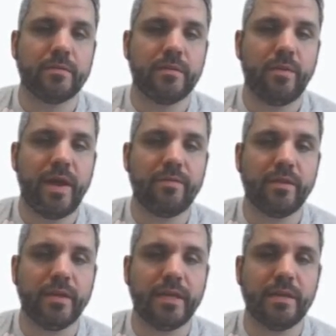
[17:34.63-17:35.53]
Now we haven't
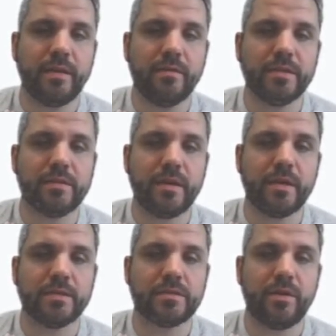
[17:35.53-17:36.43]
linked any of these
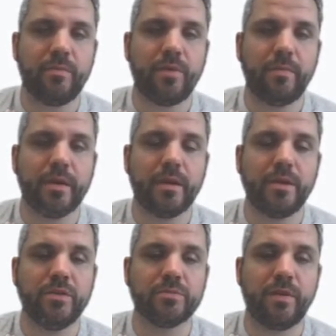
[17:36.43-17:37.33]
things, so I'm probably going to
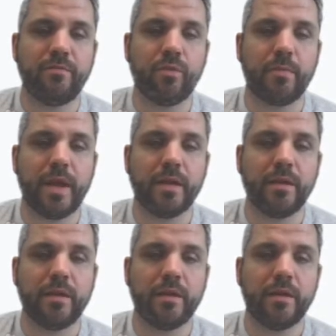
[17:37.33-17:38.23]
use my formatting
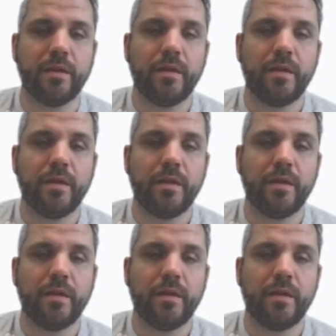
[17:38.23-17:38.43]
here,